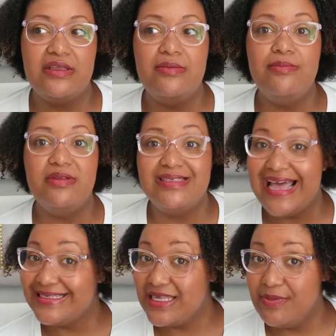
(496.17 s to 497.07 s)

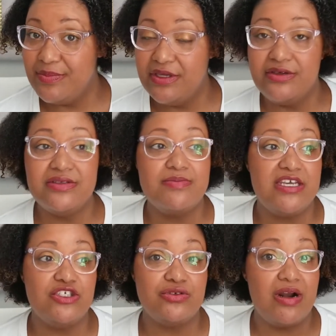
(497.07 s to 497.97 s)
not skipping meals,
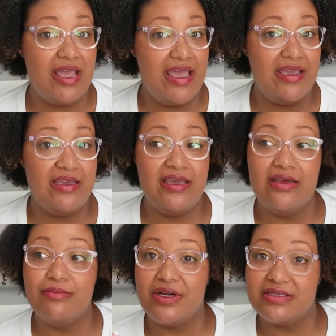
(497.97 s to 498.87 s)
making sure I ate
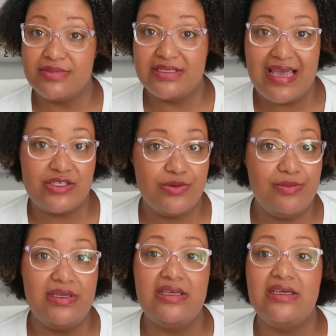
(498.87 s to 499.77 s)
and brought some snacks with
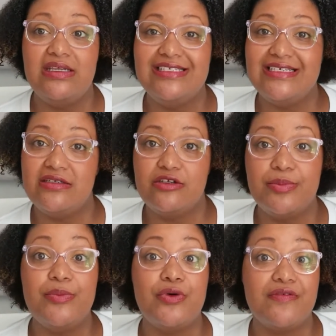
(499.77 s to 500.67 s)
me and did a little
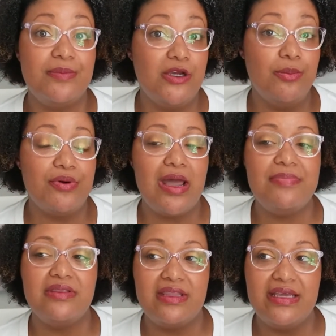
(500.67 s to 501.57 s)
bit more of meal
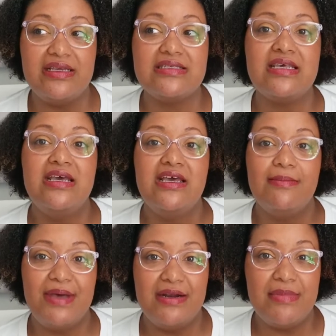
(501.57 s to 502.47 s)
prepping things,
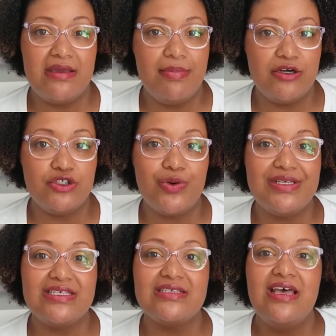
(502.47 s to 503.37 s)
make better
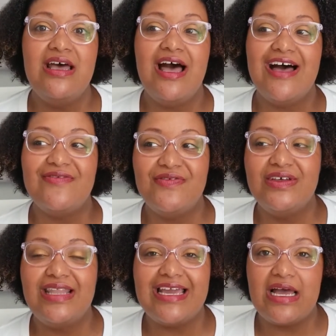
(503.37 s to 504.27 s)
choices. I feel
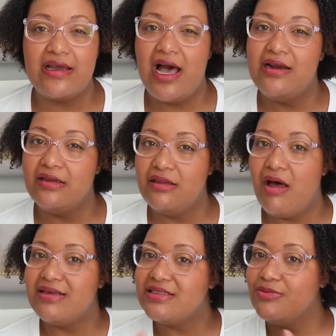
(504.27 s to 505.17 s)
like I kind of
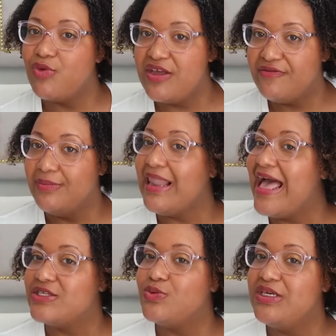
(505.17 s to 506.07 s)
lost some weight from
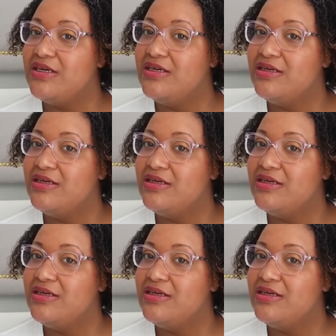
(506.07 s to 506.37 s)
last week